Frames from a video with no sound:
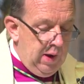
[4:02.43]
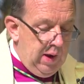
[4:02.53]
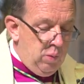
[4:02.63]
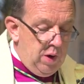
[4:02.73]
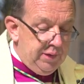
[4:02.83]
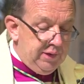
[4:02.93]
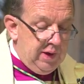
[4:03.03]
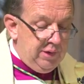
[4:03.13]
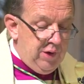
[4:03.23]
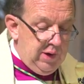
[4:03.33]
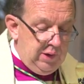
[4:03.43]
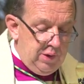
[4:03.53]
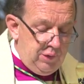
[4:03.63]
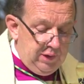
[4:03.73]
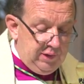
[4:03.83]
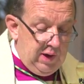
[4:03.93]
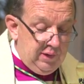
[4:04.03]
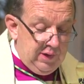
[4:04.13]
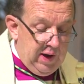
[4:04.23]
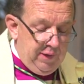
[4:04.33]
He was as ready to risk
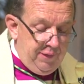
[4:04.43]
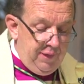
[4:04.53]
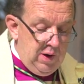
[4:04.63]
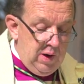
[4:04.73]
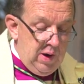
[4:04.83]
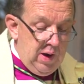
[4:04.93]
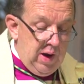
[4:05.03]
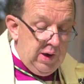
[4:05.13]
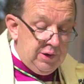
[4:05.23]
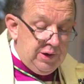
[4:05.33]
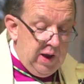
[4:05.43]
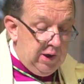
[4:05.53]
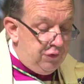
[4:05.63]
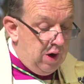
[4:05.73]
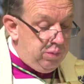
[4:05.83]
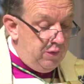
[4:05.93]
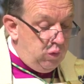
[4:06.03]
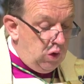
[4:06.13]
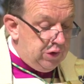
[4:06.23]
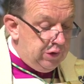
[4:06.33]
his life, to take a drop of
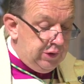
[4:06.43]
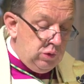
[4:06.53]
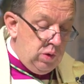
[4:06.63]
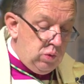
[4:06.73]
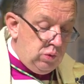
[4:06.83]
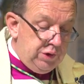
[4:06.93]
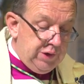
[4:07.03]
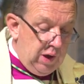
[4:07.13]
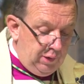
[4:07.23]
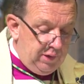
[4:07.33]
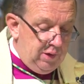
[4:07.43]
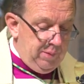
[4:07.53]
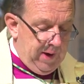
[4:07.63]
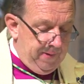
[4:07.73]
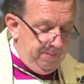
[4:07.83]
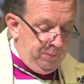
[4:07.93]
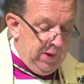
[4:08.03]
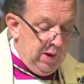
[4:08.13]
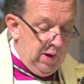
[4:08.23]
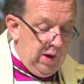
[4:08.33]
water to a wounded Ulster man,
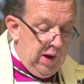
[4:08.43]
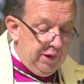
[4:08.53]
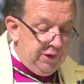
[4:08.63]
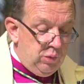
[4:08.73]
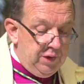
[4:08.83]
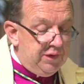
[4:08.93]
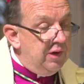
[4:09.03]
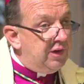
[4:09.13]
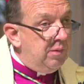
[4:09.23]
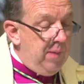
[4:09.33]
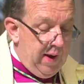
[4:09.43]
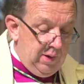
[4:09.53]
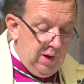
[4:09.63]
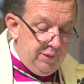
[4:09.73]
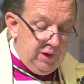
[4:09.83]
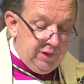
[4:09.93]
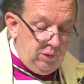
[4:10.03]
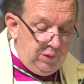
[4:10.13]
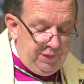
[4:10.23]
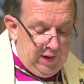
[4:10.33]
as to assist men of his
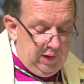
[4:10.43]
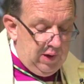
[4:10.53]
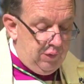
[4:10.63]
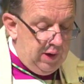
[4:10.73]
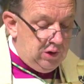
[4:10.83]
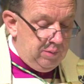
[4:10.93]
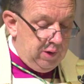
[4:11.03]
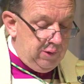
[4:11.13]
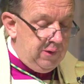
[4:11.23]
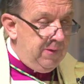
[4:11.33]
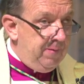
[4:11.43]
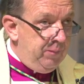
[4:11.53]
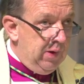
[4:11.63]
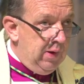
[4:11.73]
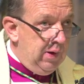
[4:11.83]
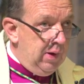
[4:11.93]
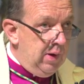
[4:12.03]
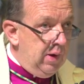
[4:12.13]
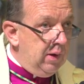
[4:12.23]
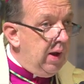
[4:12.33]
own faith and regiment.
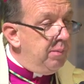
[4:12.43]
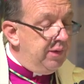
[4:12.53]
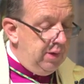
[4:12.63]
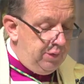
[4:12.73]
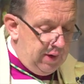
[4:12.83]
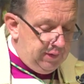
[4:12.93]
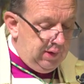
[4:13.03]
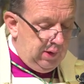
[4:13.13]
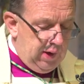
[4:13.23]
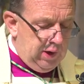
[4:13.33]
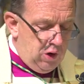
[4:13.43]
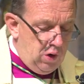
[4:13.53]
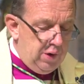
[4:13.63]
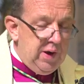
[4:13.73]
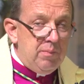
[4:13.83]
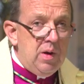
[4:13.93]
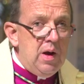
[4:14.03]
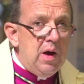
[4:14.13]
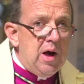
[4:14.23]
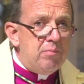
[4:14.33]
Gibbs interestingly called him
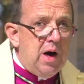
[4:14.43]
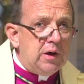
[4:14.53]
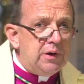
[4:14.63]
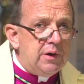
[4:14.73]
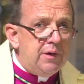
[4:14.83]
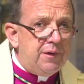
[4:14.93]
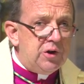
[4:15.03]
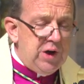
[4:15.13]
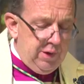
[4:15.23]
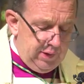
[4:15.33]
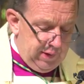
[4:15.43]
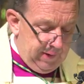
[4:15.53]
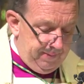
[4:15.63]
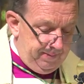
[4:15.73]
a martyr for charity.